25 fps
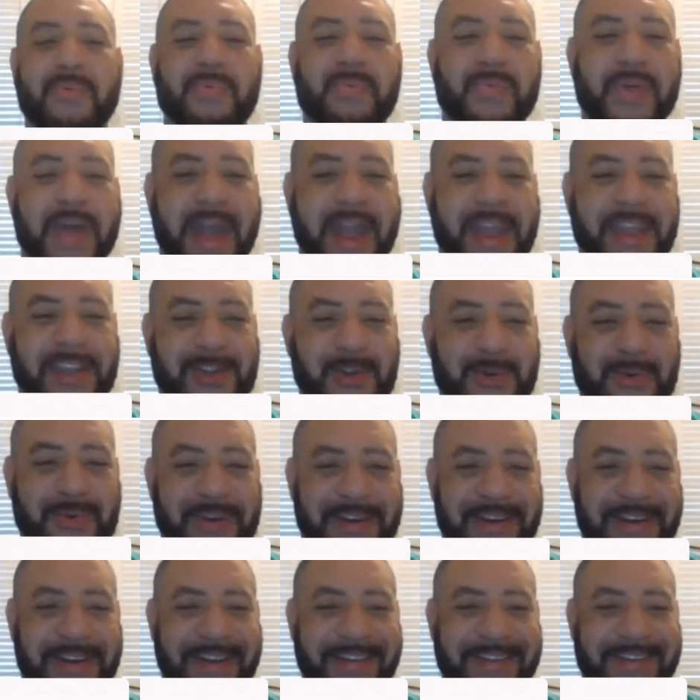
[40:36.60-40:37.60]
Oh, thank you,
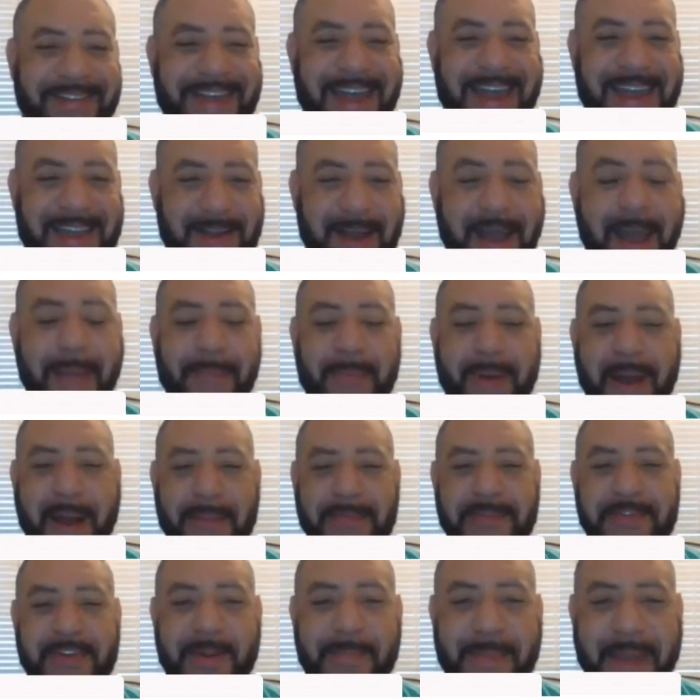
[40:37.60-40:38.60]
Denise. Thank you. I
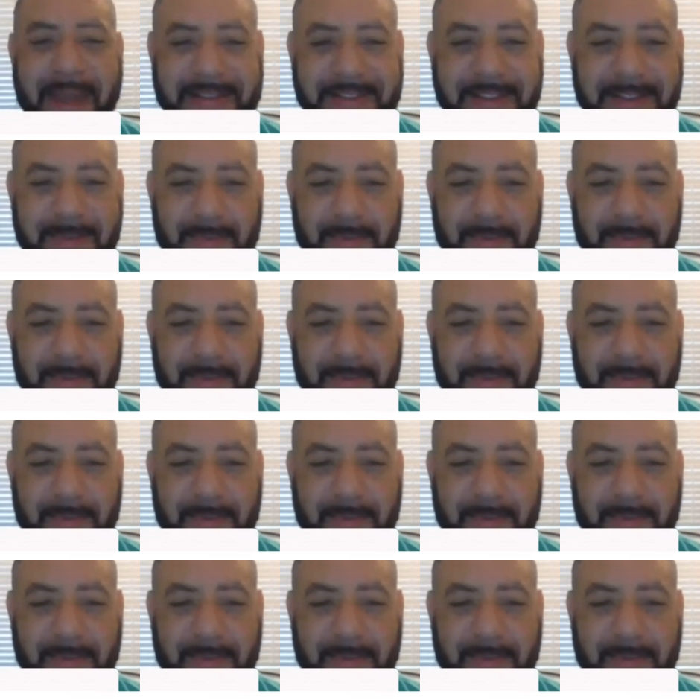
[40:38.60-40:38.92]
promise to come back.